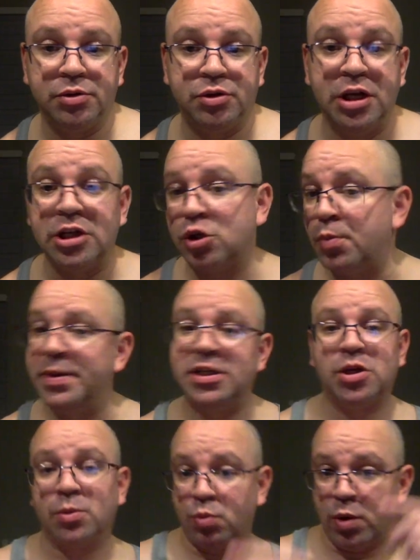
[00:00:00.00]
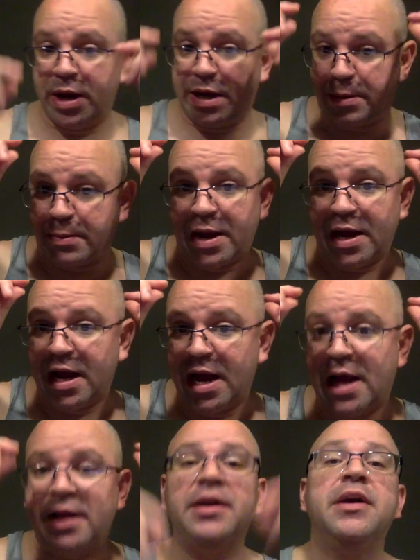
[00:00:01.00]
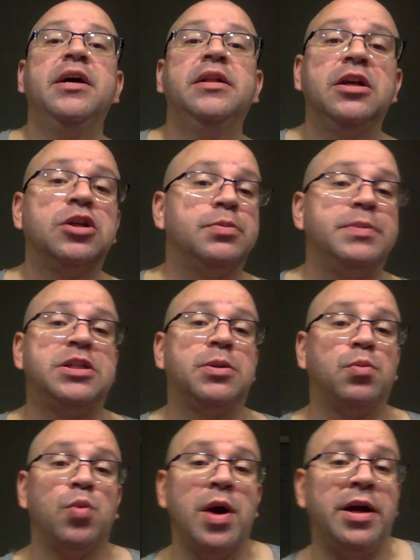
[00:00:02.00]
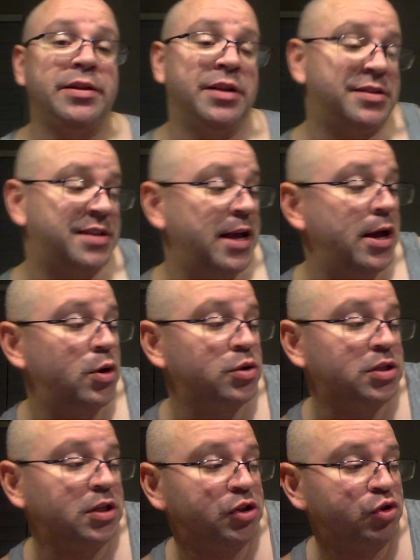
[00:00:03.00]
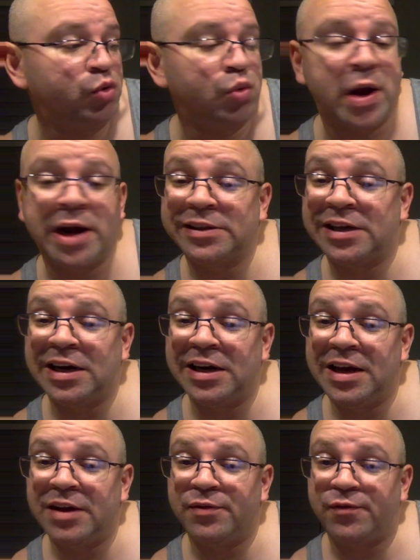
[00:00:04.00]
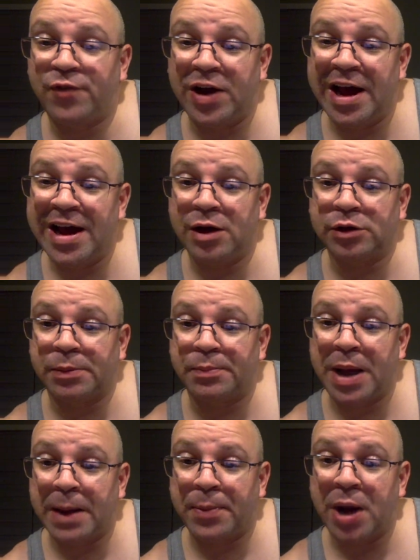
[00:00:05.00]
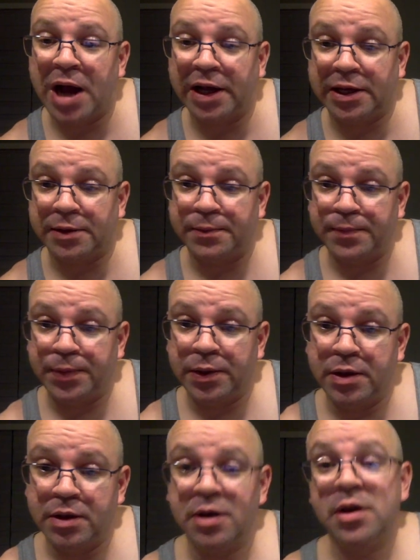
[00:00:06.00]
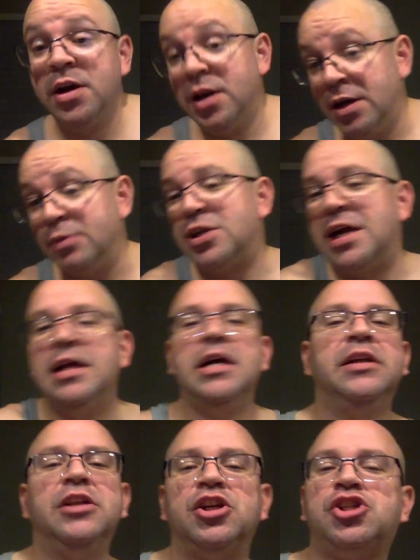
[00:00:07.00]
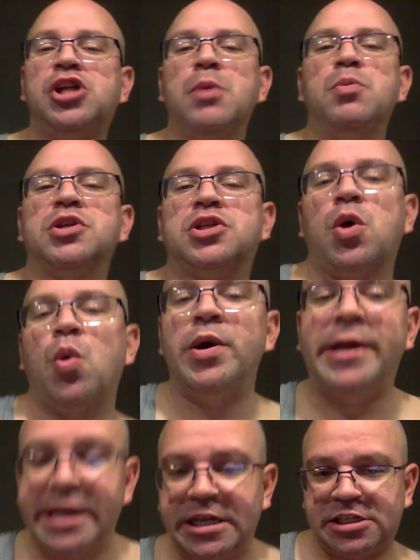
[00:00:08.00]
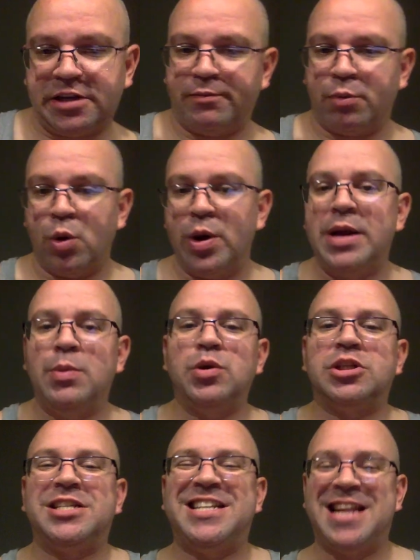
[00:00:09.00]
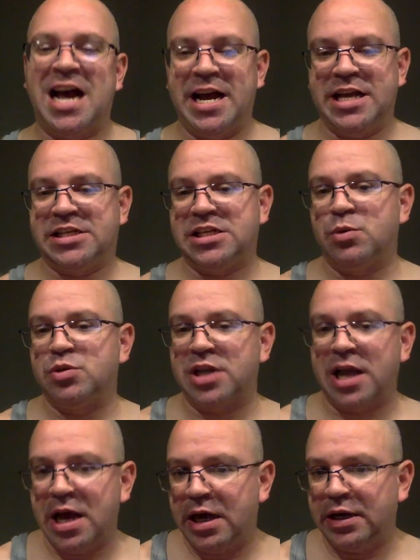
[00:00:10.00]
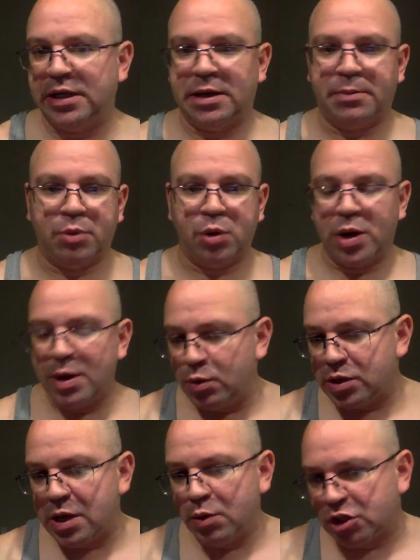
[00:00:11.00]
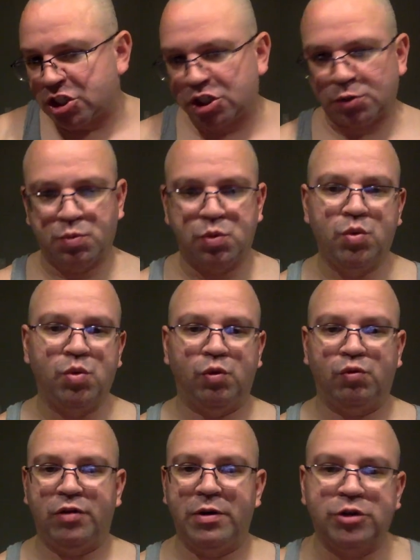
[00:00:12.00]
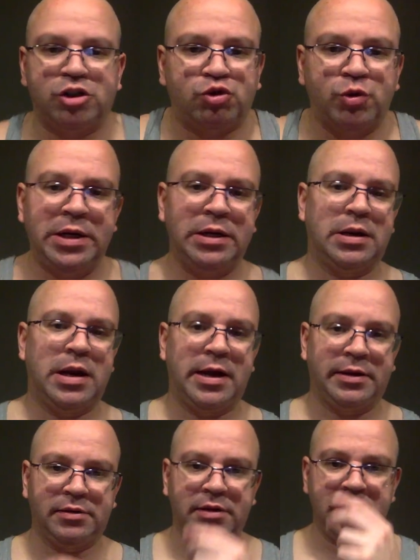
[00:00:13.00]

There's going to be some red in my hat. There's going to be some red in the tails of the do rag that I let fly out the back pocket. You know what I'm saying? The shit was cohesive, bro. It was nice. It was elegant, bro. It was, it was smooth. It was streamlined.